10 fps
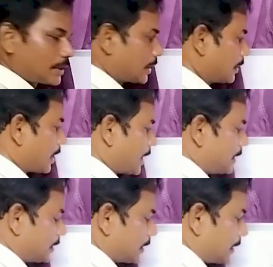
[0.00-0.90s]

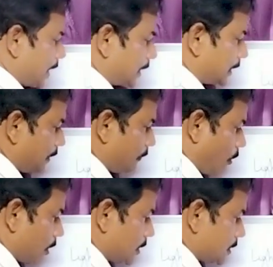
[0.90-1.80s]
Light directly
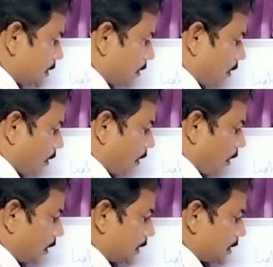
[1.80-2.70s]
falls
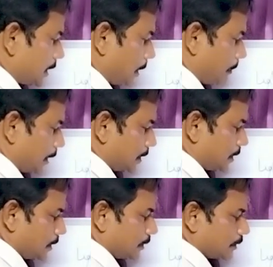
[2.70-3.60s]
on the steel plate.
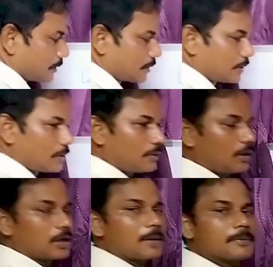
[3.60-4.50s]

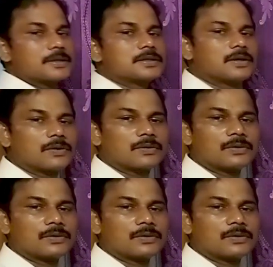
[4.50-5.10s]
What happens now?